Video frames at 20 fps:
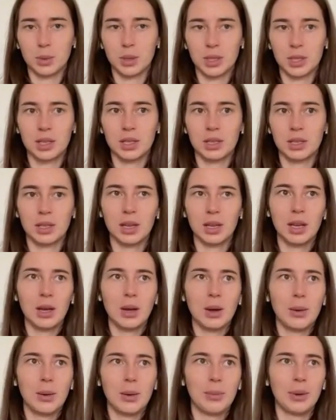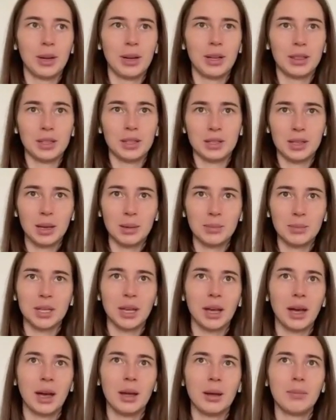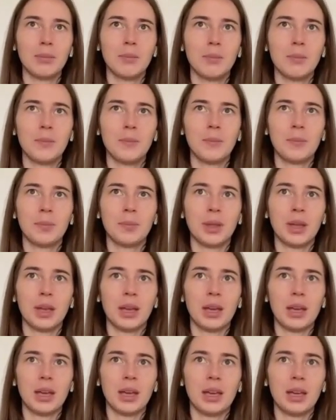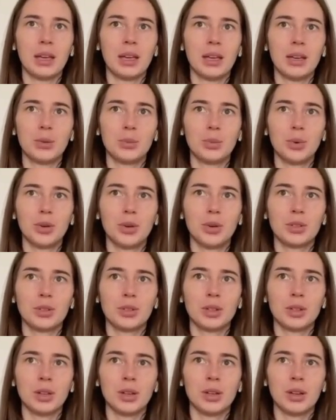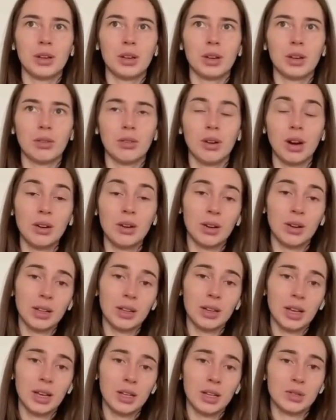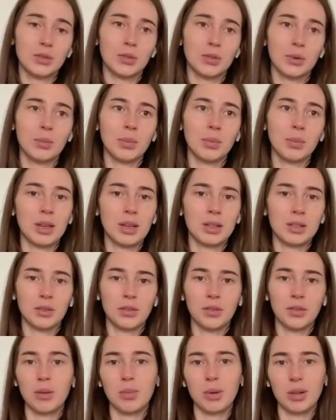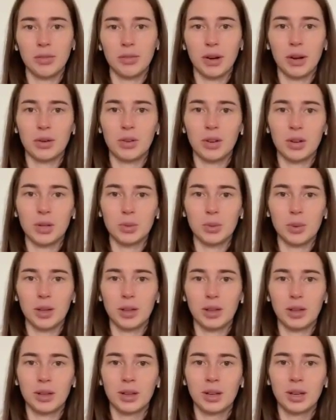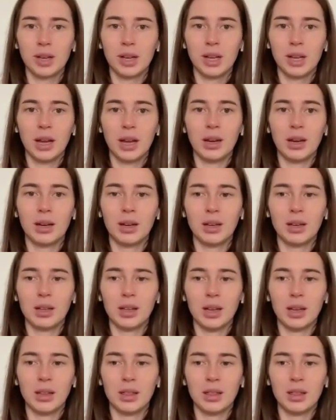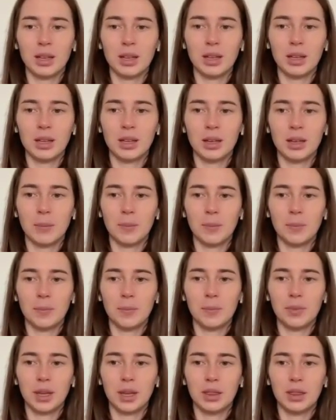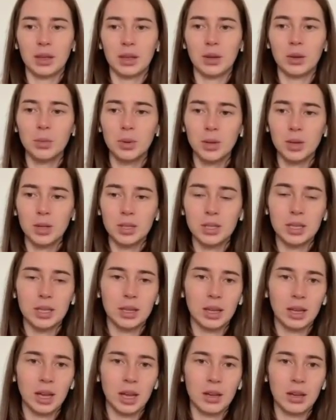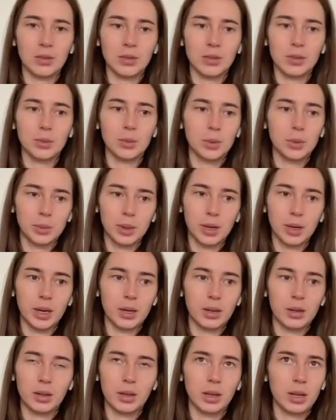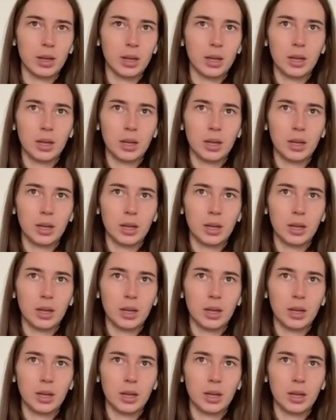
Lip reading: as we did. But at the same time, it was a great validation for me as a female founder as well. And I think the community they gave us, so we were